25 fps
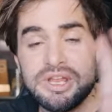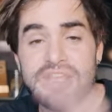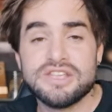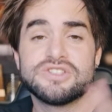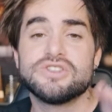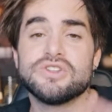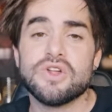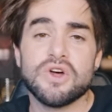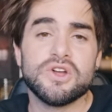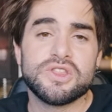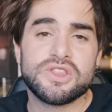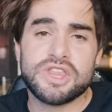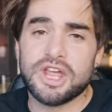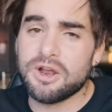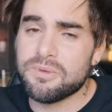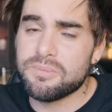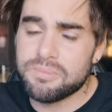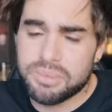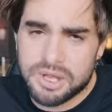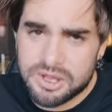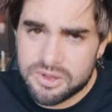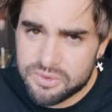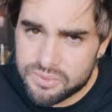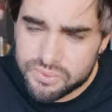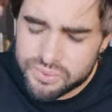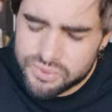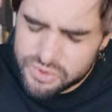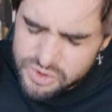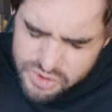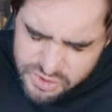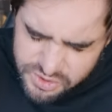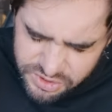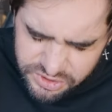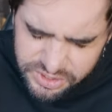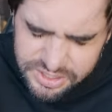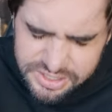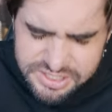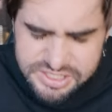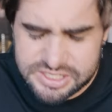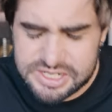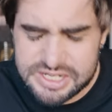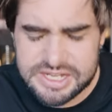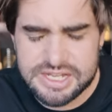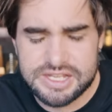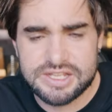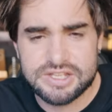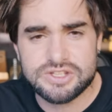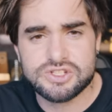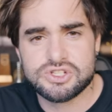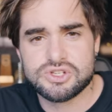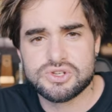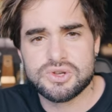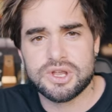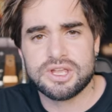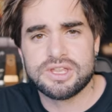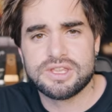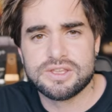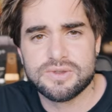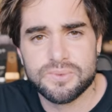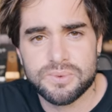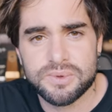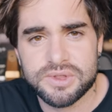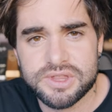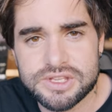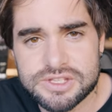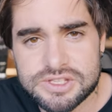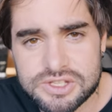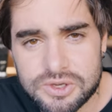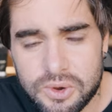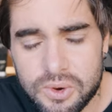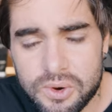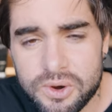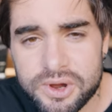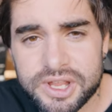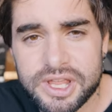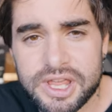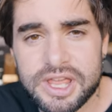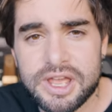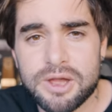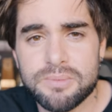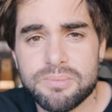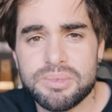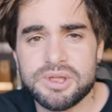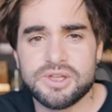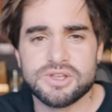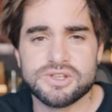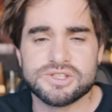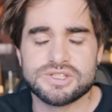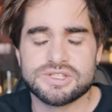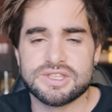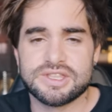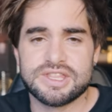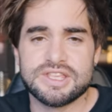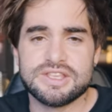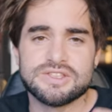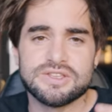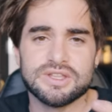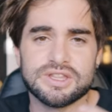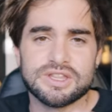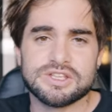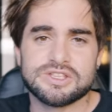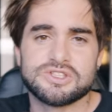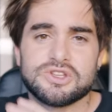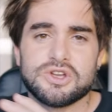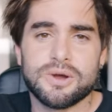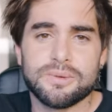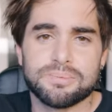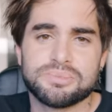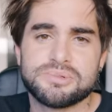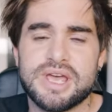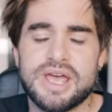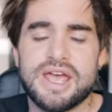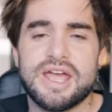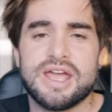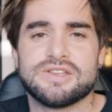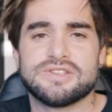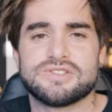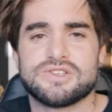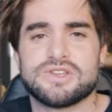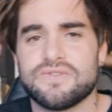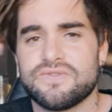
Please note that I'm being ruthlessly strict with the scoring here because these are the top 10.